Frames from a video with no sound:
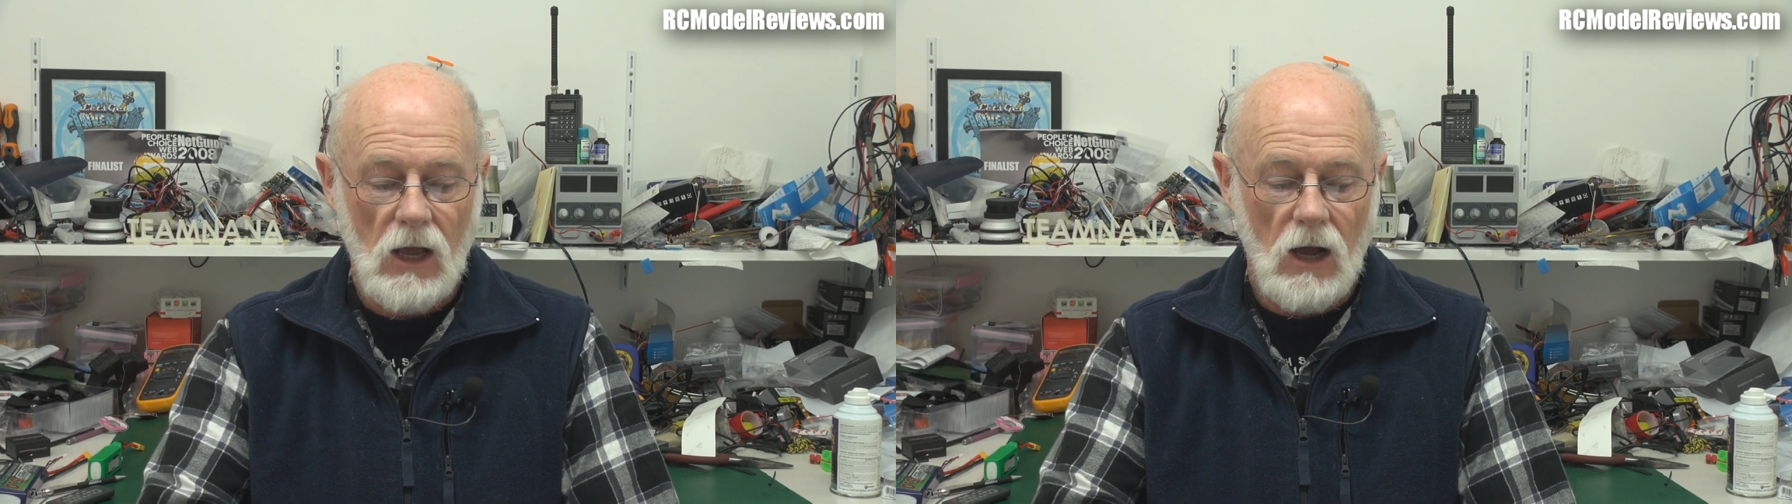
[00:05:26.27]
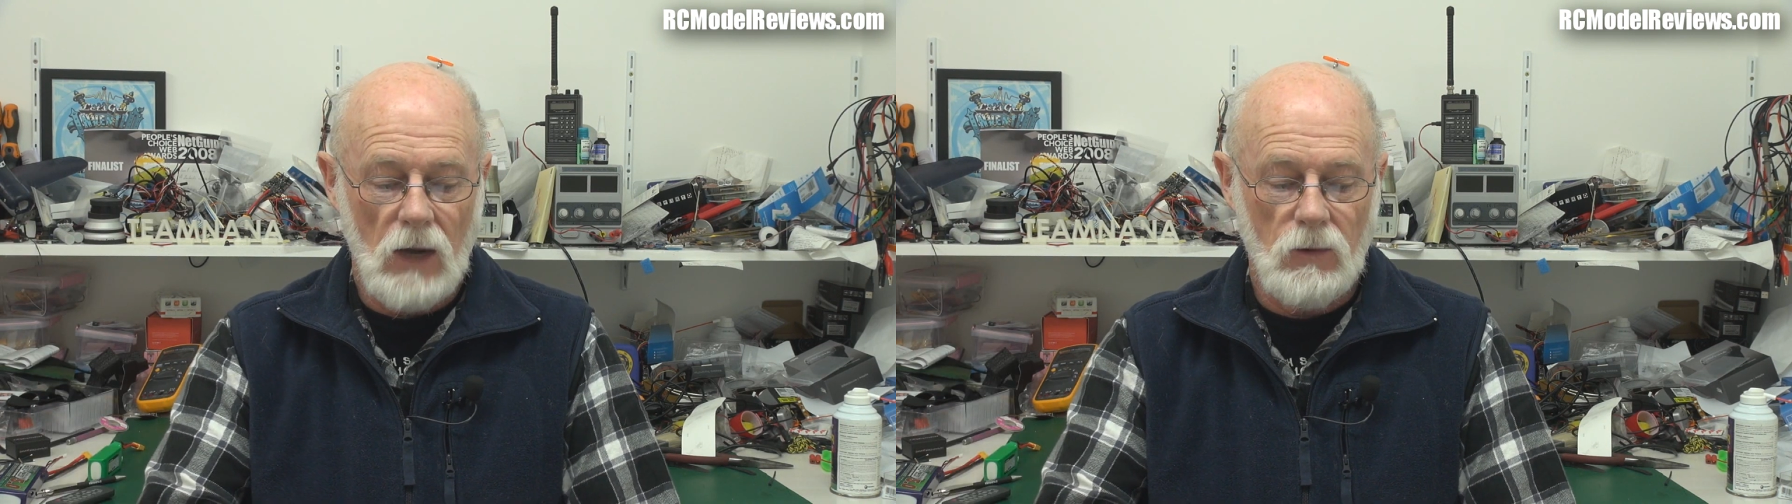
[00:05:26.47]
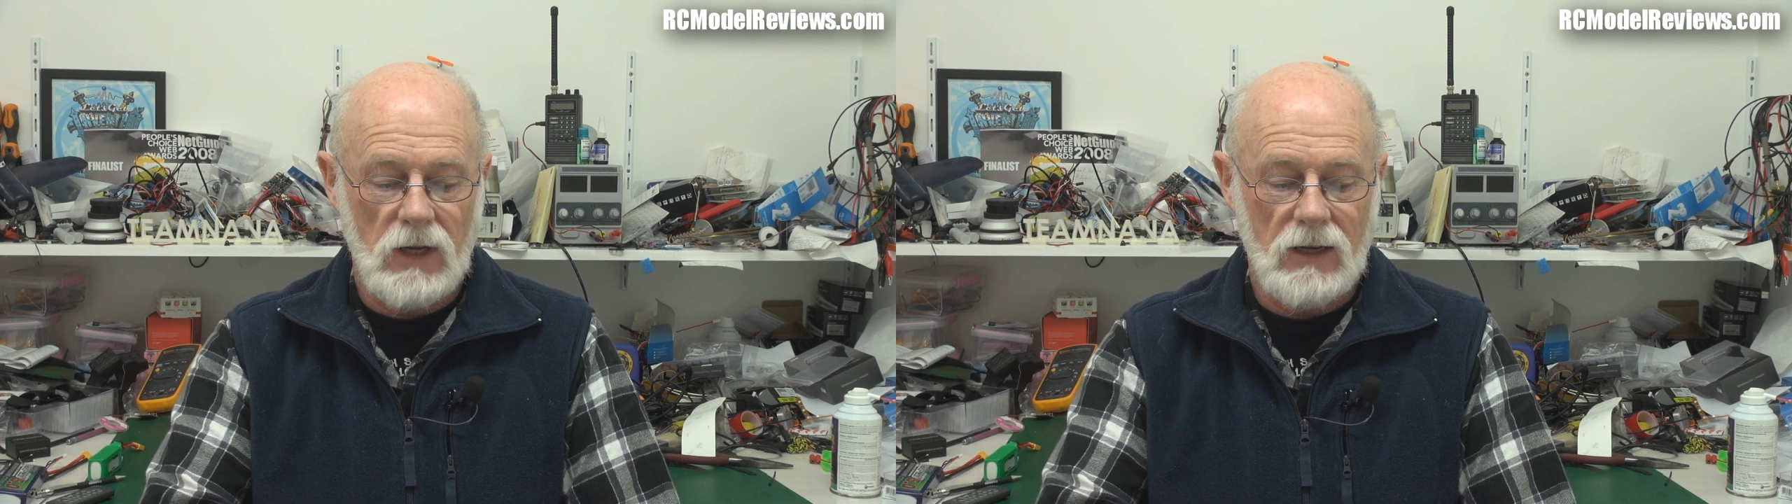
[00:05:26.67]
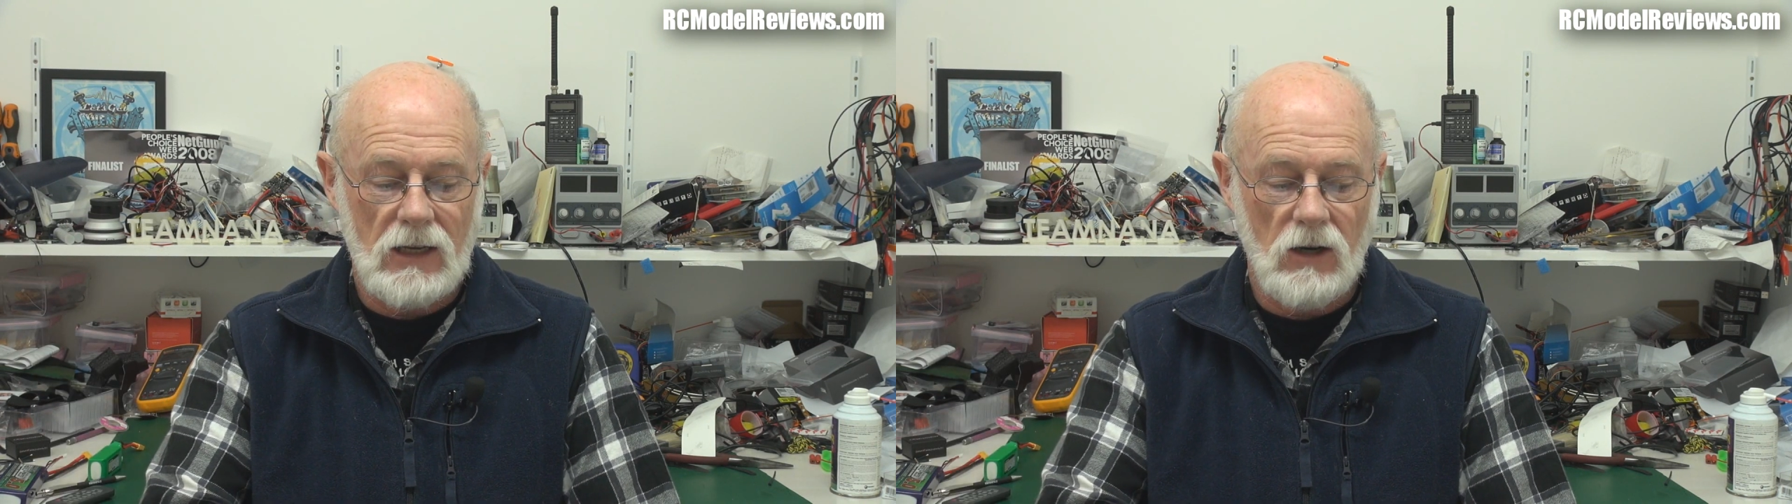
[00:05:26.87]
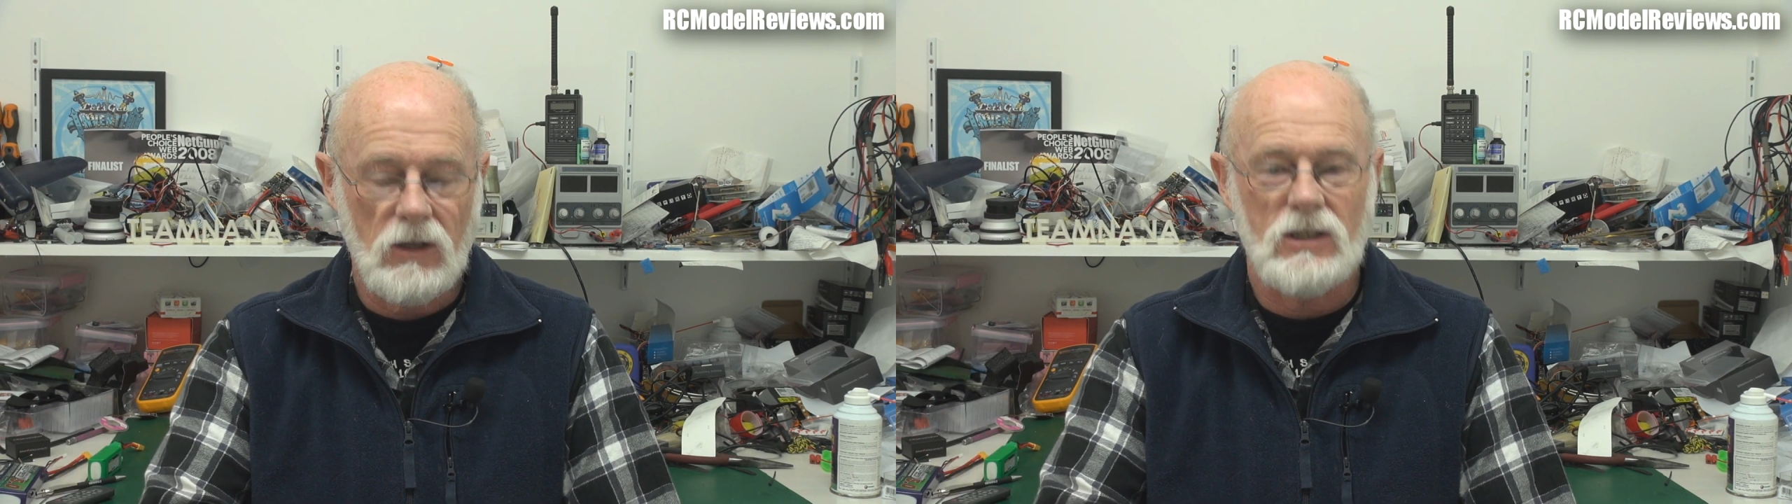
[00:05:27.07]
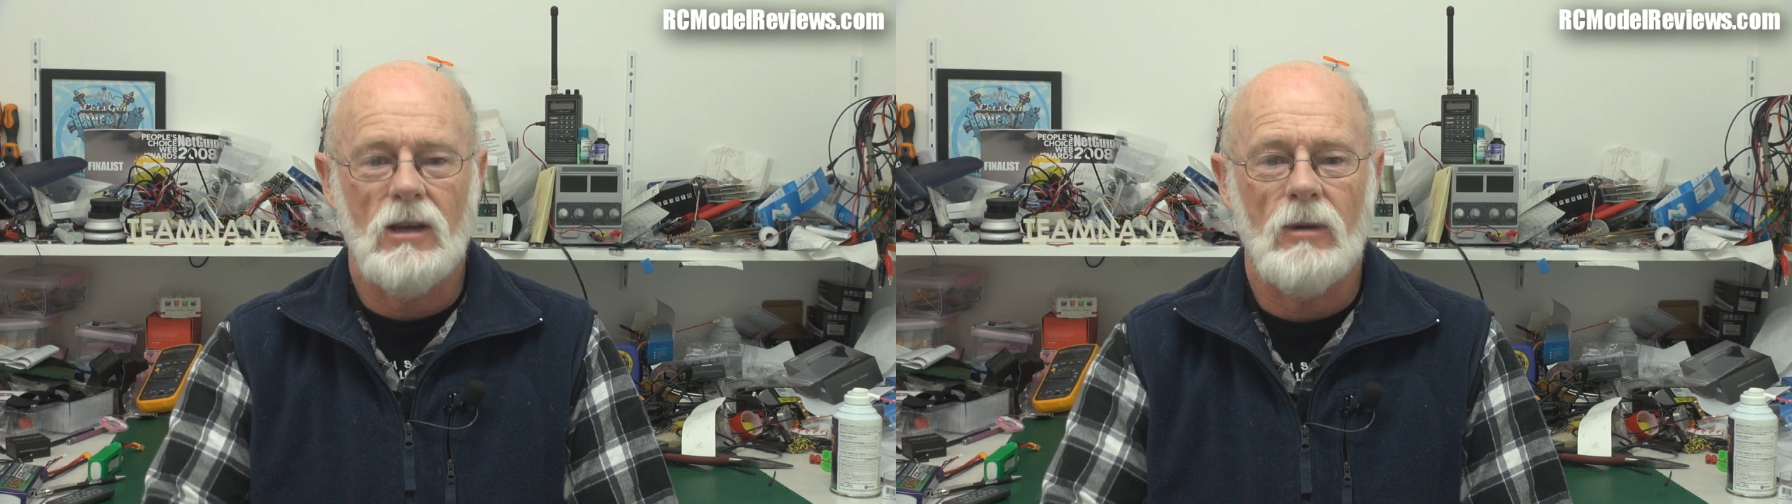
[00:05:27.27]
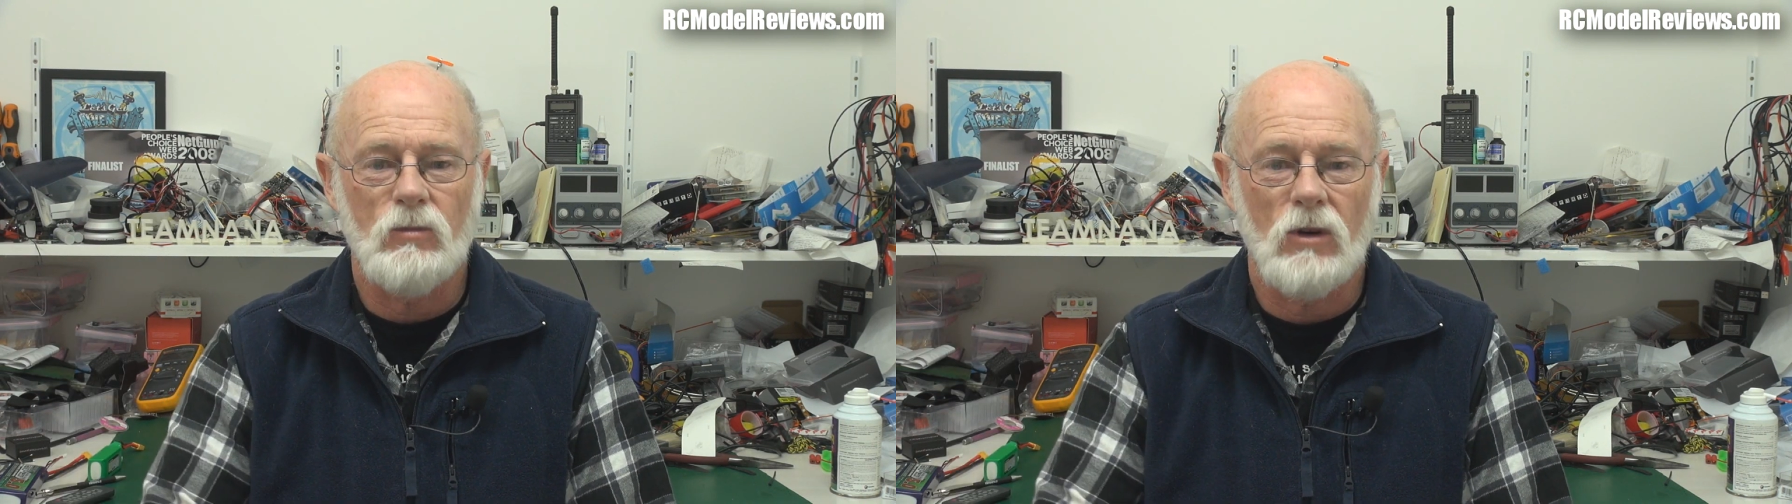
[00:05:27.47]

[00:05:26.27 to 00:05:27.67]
I will now get on. It's so much